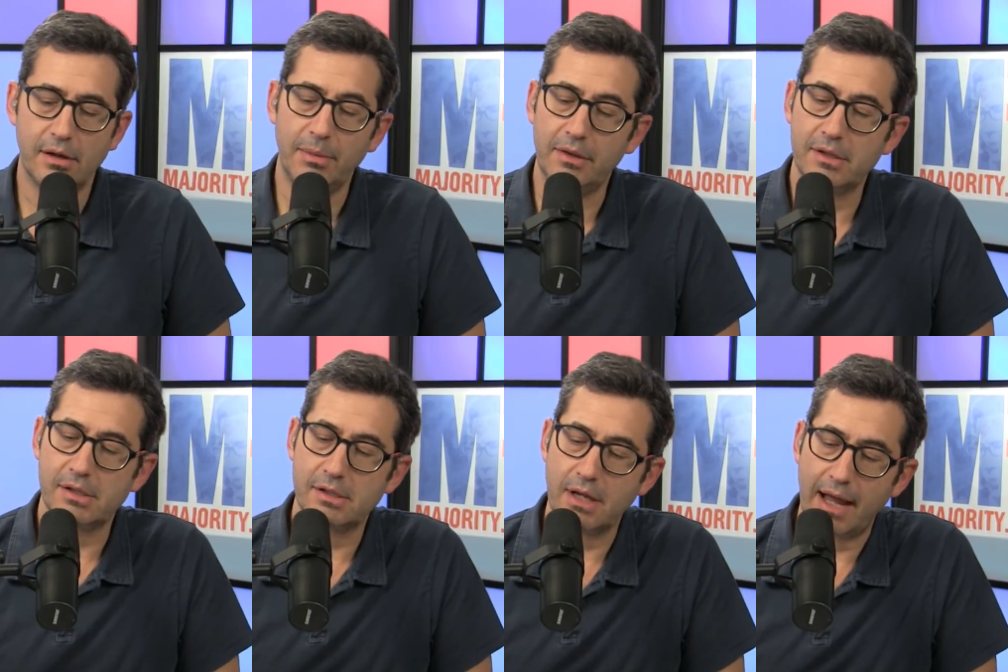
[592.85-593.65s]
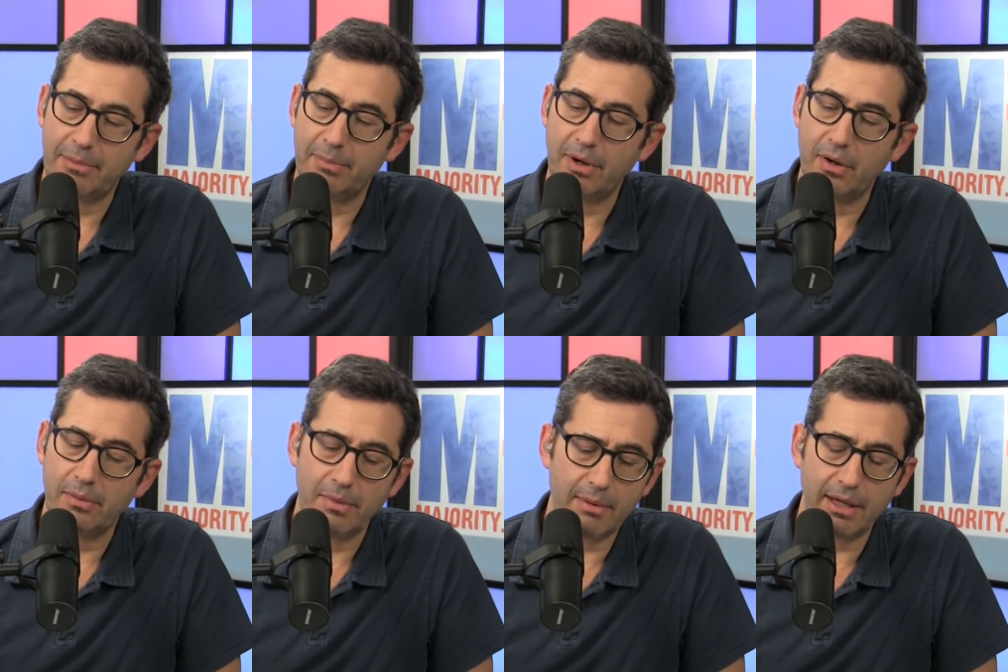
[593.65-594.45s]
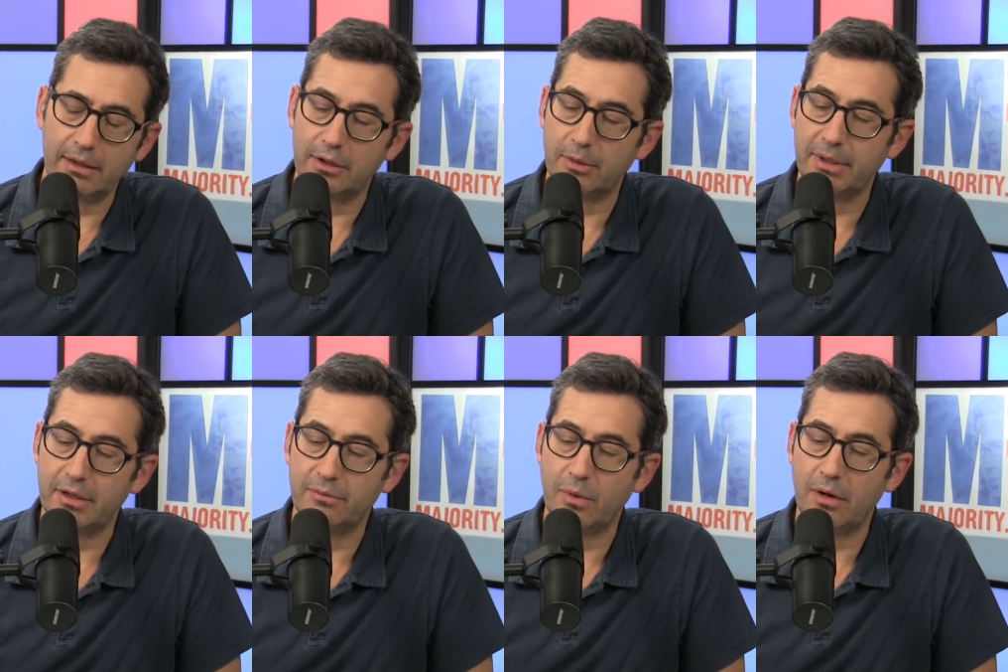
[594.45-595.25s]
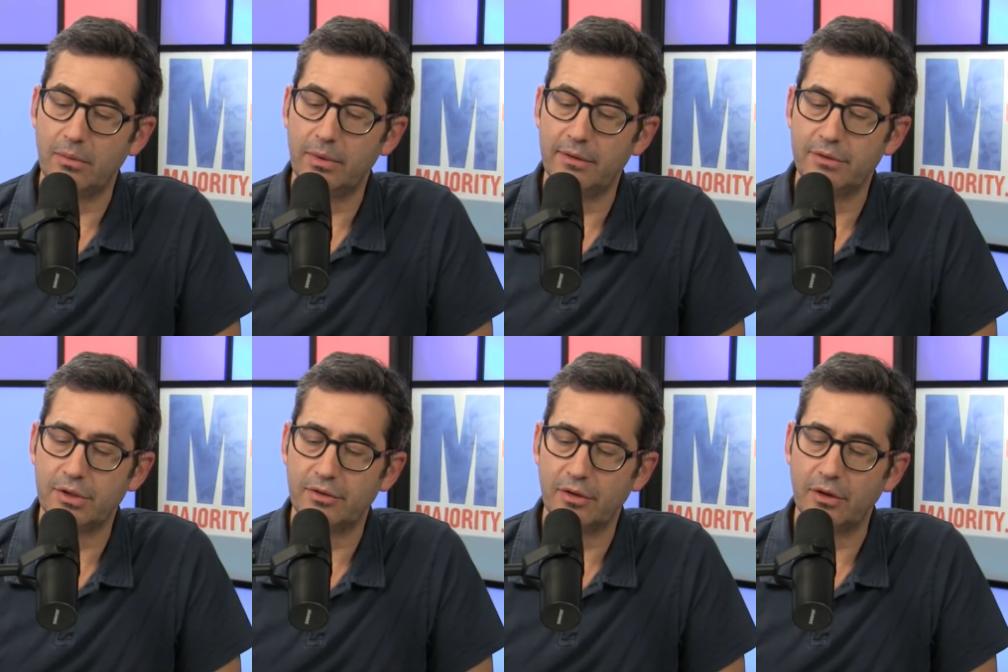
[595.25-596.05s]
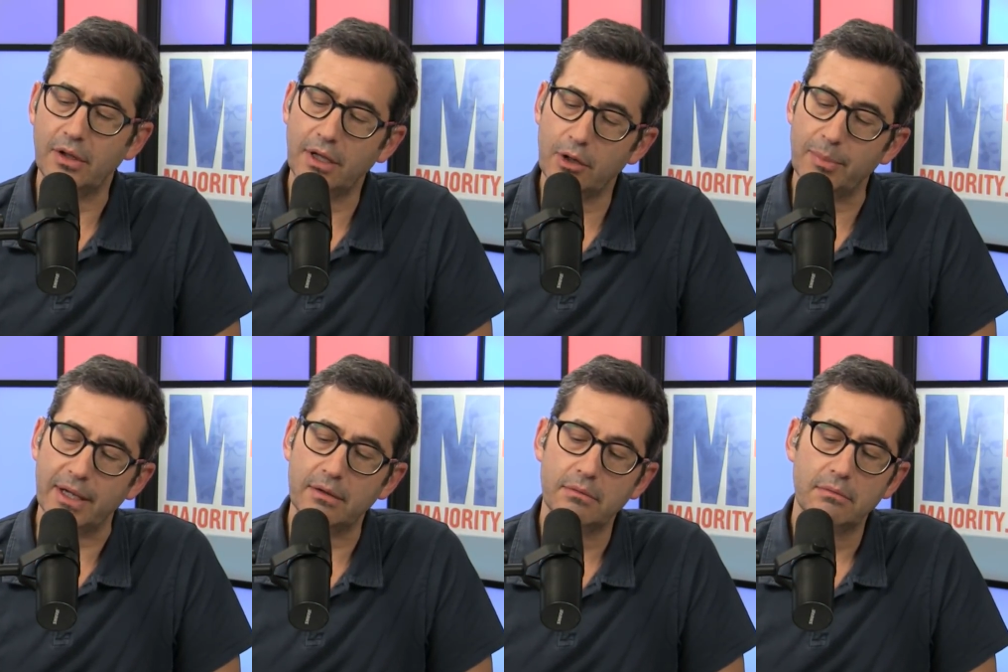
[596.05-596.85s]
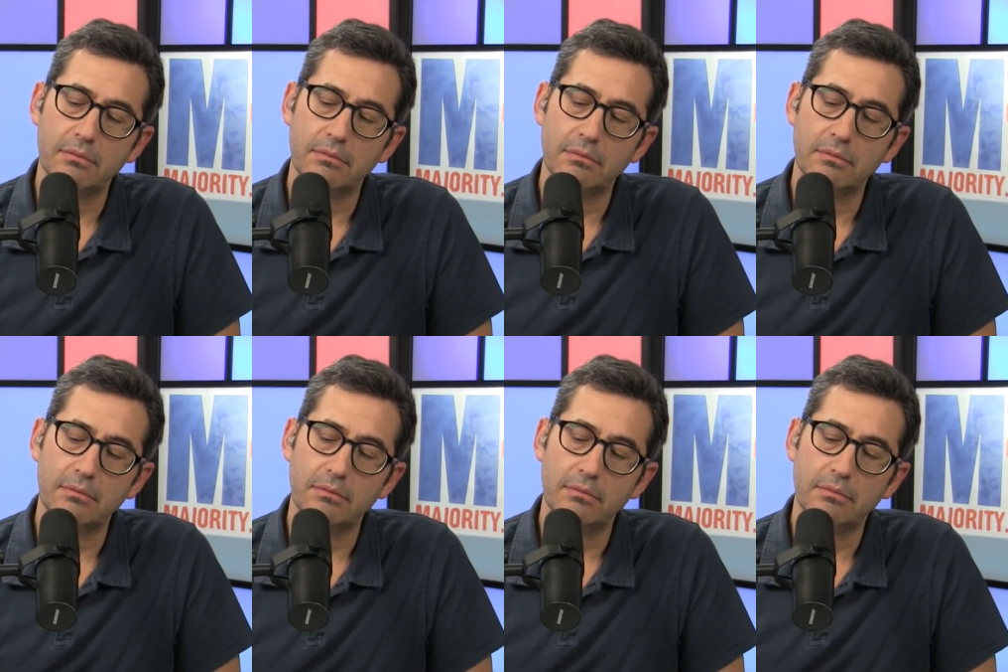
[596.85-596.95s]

I mean, this is apropos, maybe a little bit of what we've just heard. A little bit.